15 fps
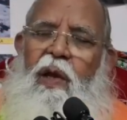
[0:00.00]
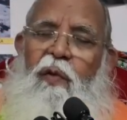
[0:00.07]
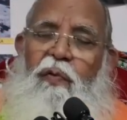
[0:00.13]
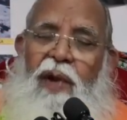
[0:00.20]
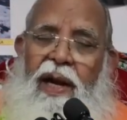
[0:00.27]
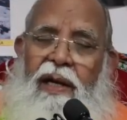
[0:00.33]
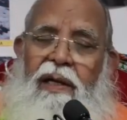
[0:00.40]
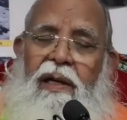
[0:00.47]

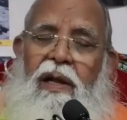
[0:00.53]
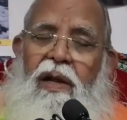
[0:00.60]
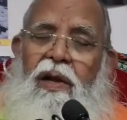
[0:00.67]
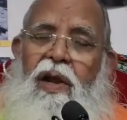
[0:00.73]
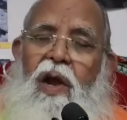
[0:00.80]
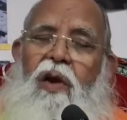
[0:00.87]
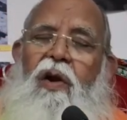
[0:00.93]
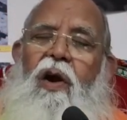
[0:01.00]
Effect
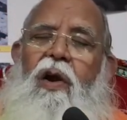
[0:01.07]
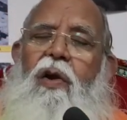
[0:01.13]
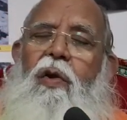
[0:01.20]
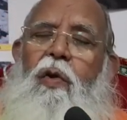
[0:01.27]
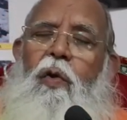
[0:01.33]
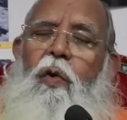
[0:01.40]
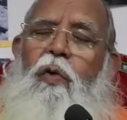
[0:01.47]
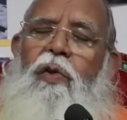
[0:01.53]

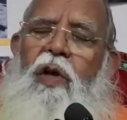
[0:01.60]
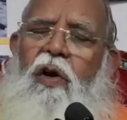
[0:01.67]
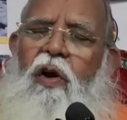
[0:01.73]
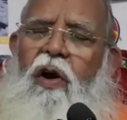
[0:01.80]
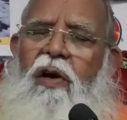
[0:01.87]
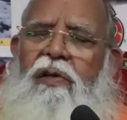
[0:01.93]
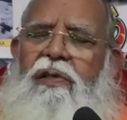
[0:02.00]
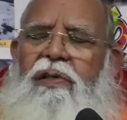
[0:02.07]
cannot know the
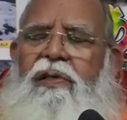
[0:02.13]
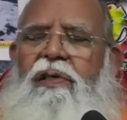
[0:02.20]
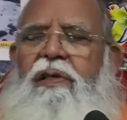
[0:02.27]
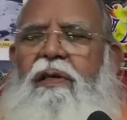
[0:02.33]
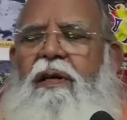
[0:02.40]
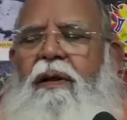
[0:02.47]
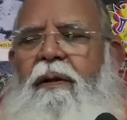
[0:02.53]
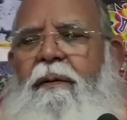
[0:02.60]
cause.